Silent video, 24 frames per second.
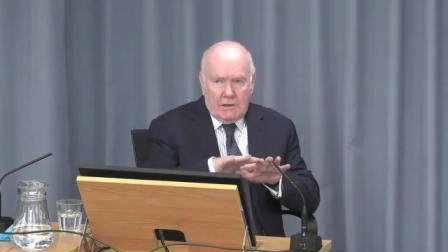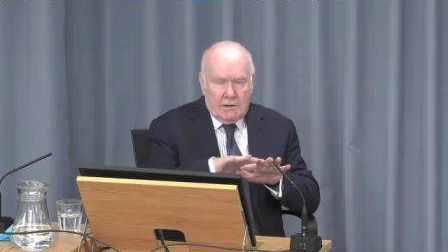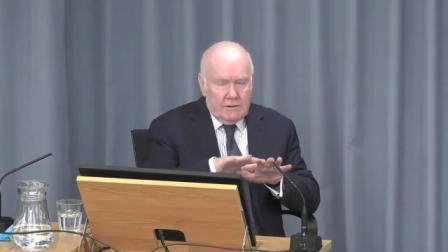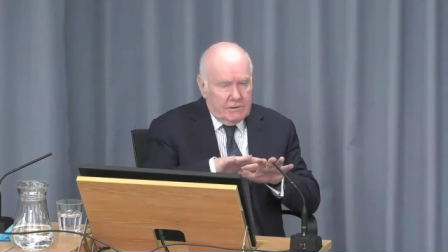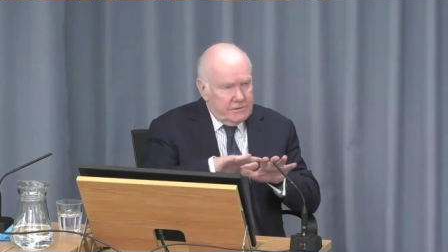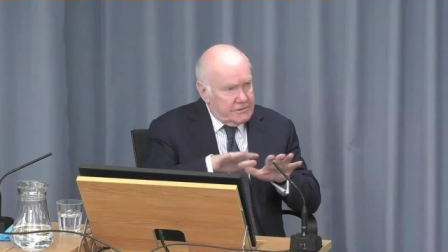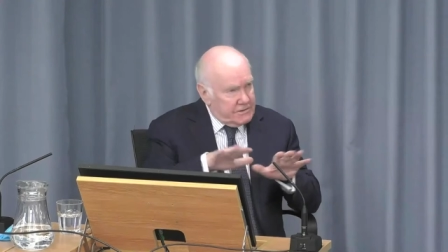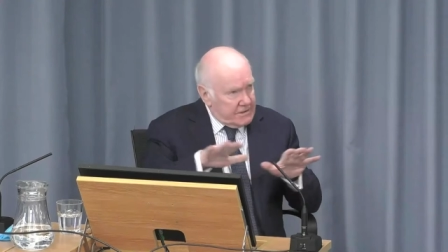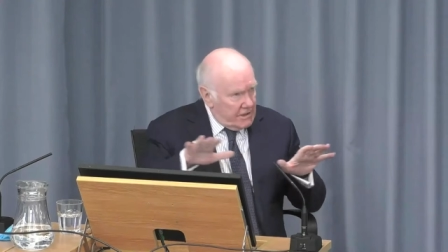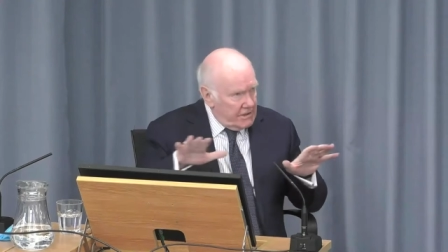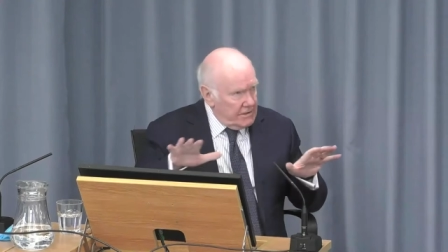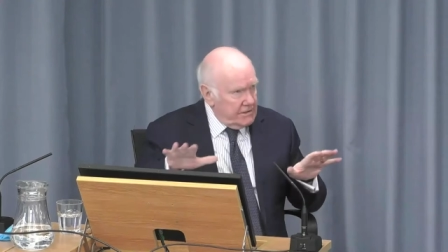
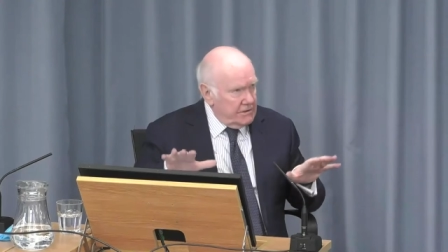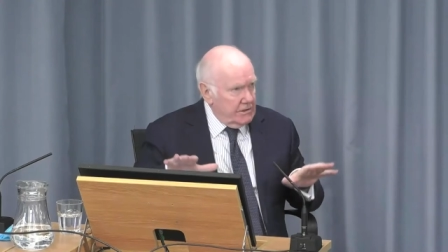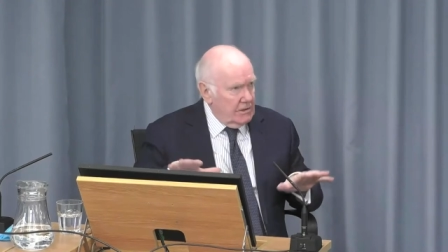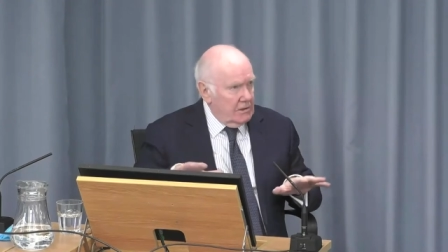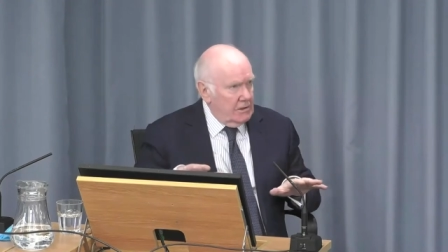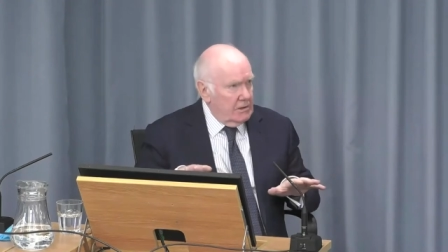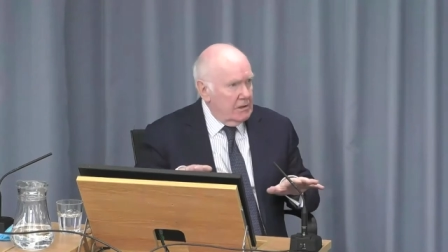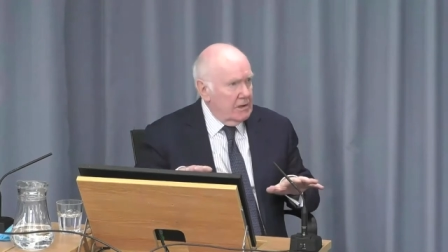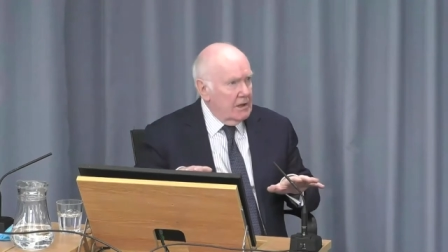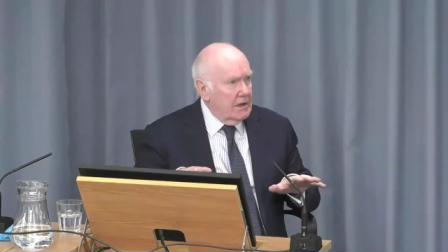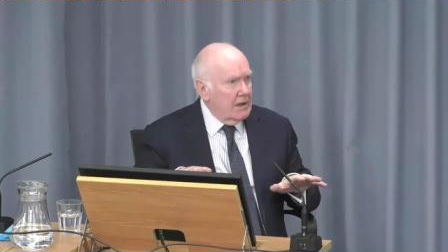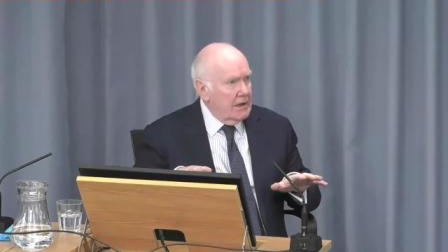
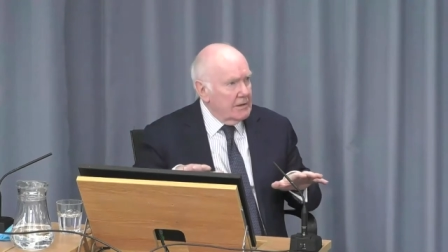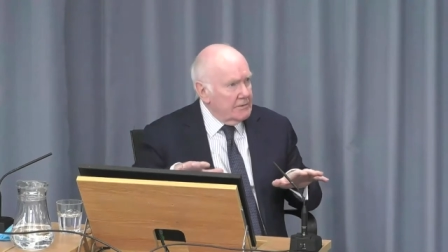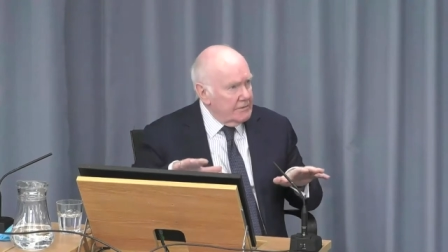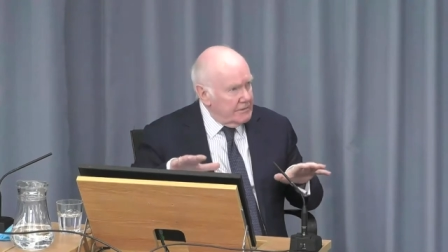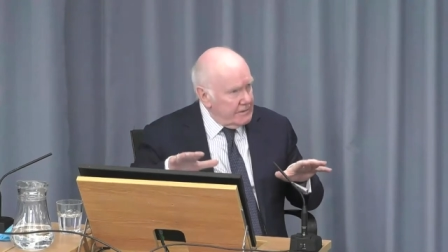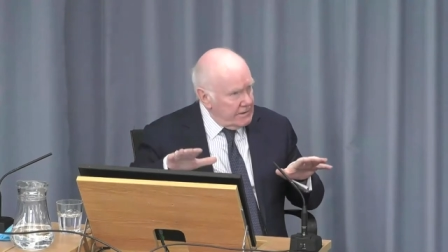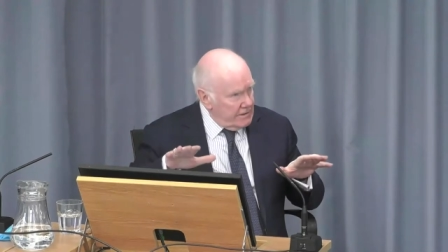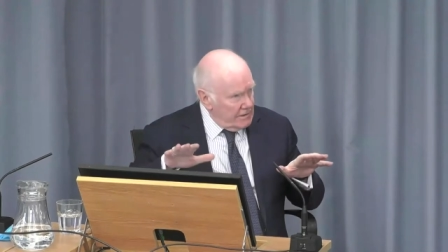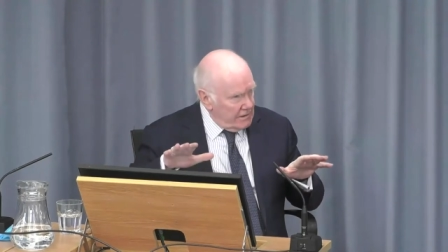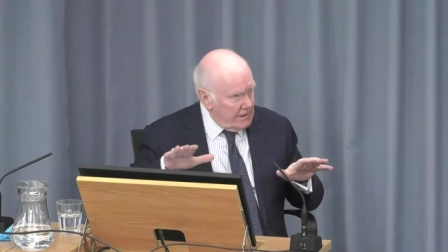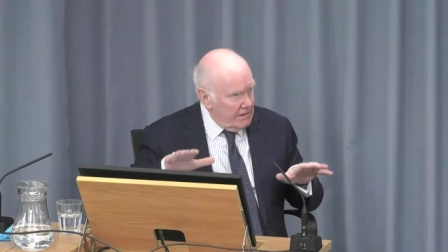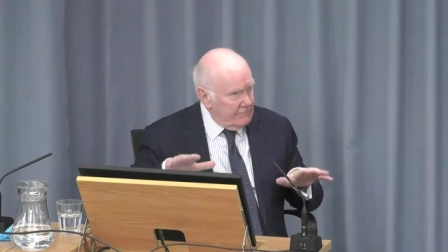continual at
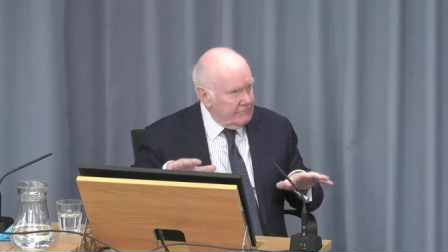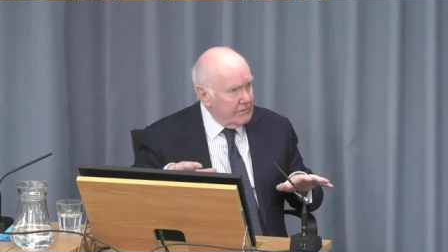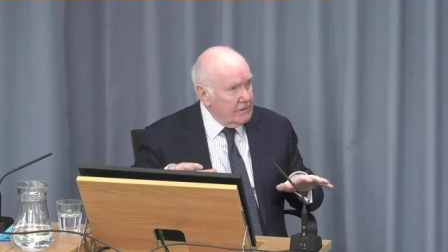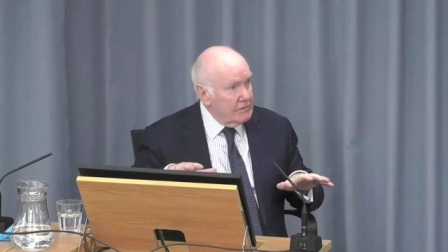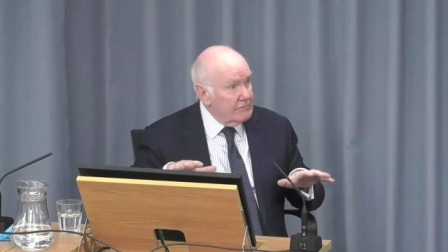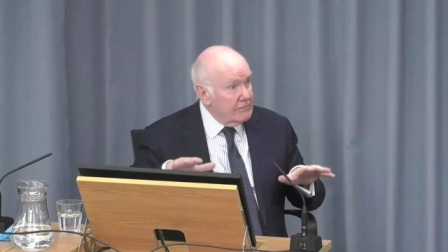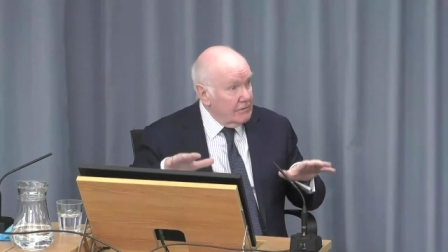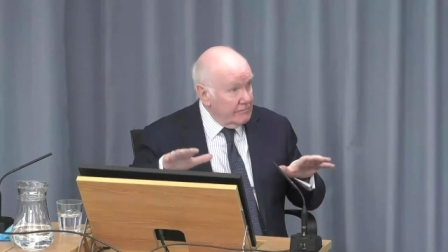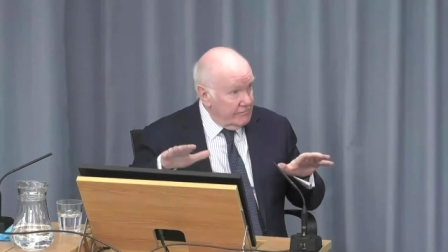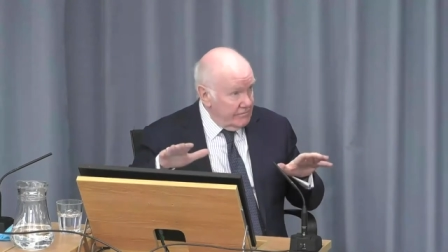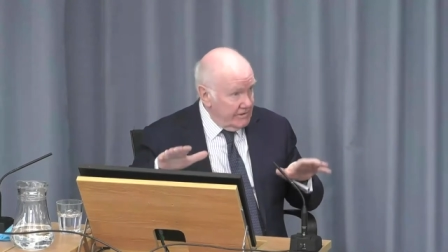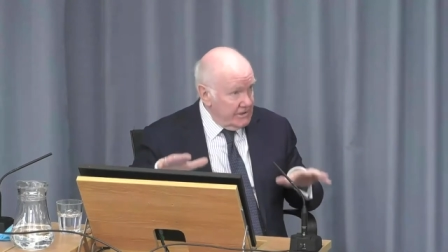the
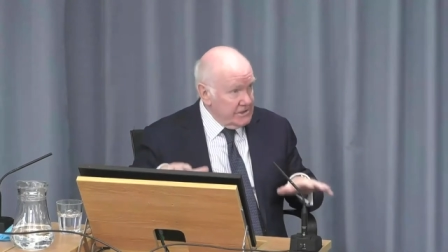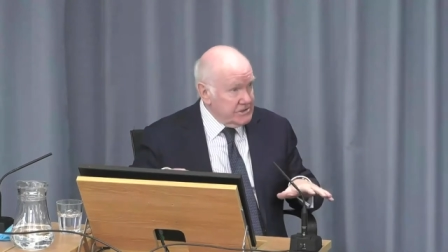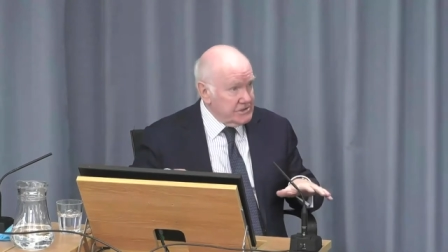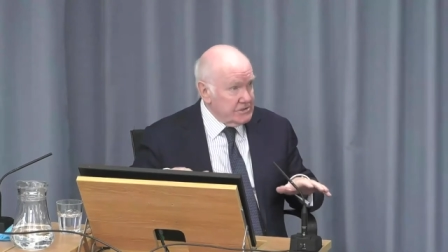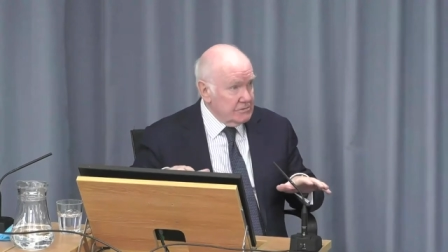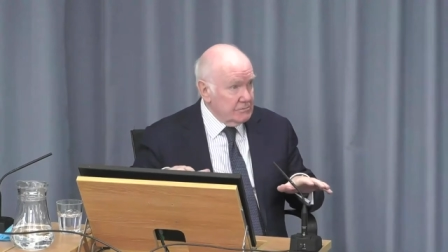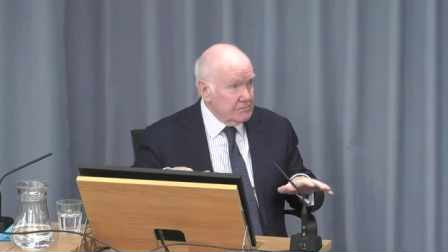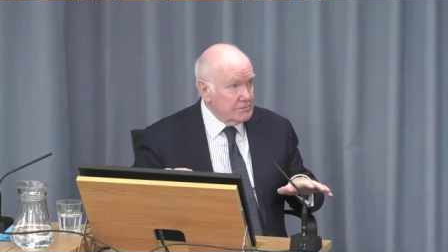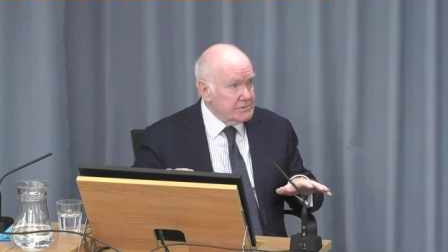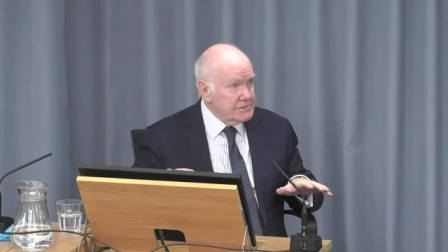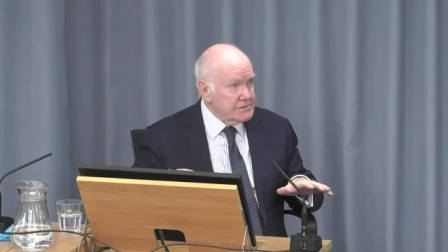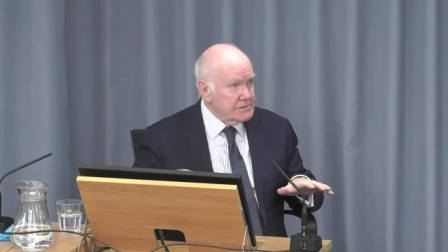level of
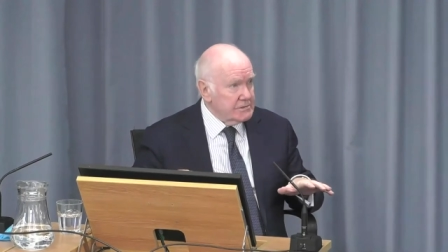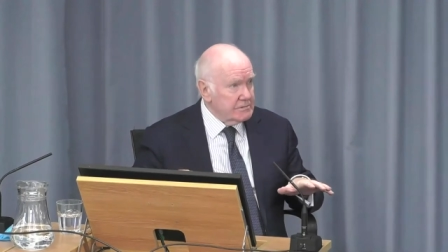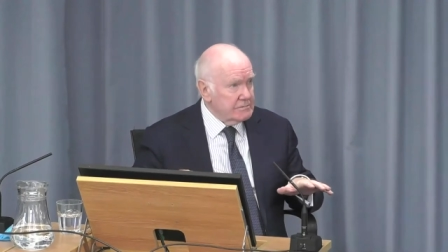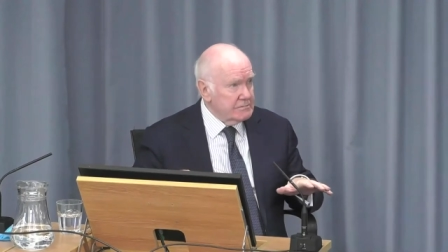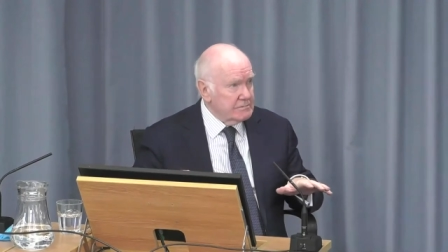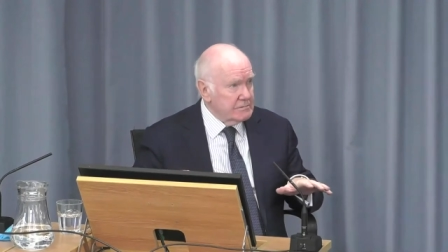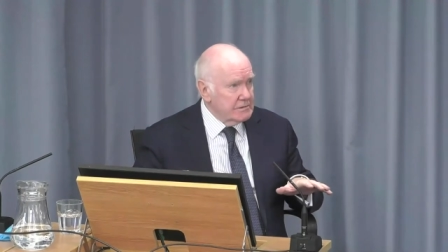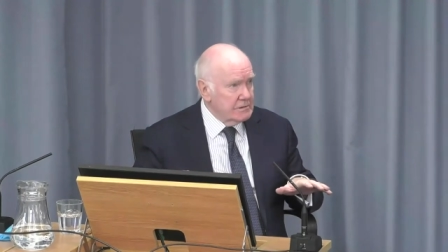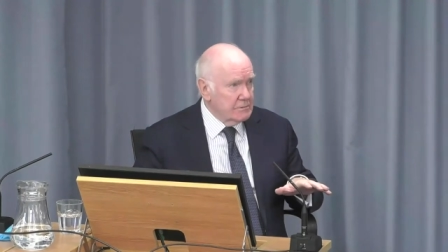officials.